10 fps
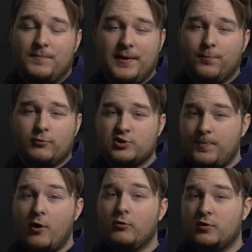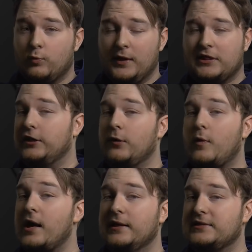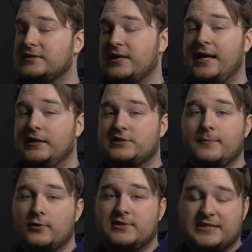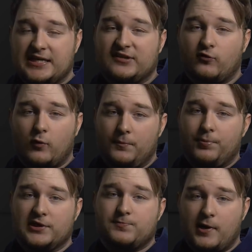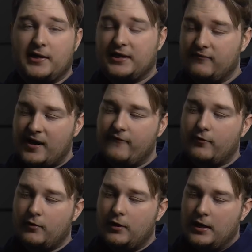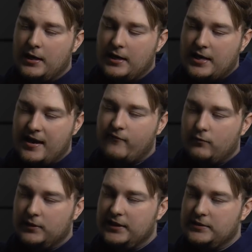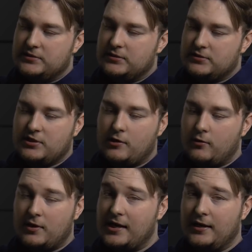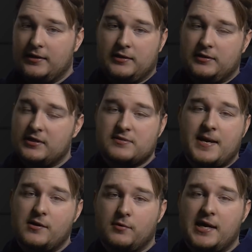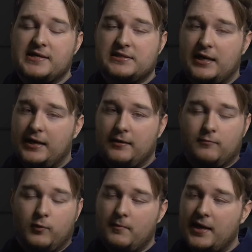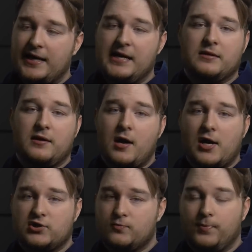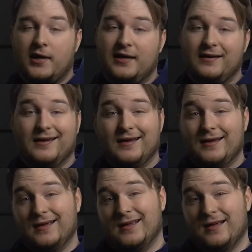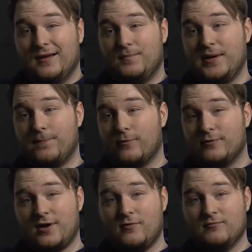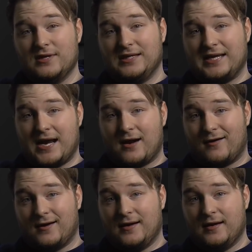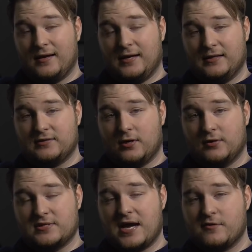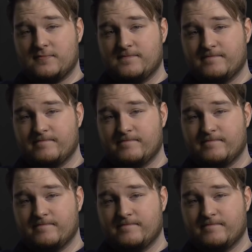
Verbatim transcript: people spoke with their wallets, and it's the most successful OnePlus product they've ever ever released. So uh, it doesn't matter what I say. We might hate the notch, but people don't really care. It turns out.